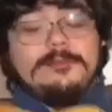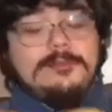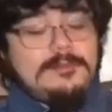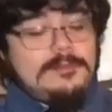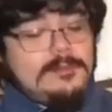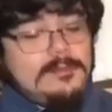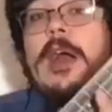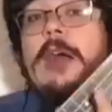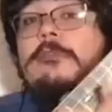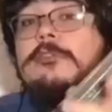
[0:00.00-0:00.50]

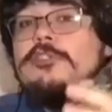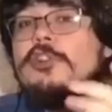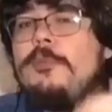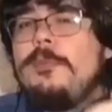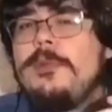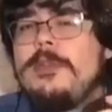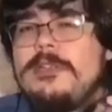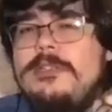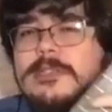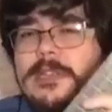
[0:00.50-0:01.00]
I was hoping to
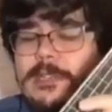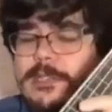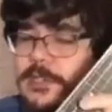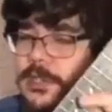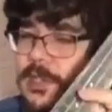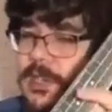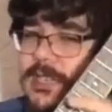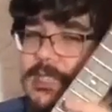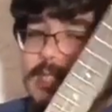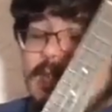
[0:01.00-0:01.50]
teach you
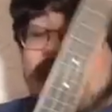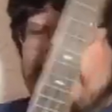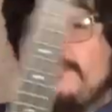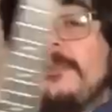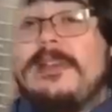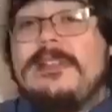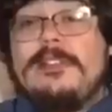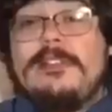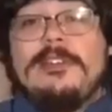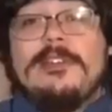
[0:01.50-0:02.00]
guys how to play
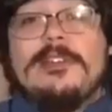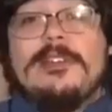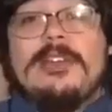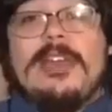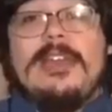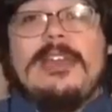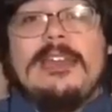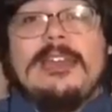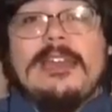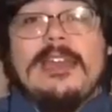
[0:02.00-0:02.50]
the
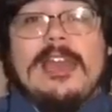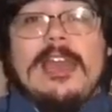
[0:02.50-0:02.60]
ukulele,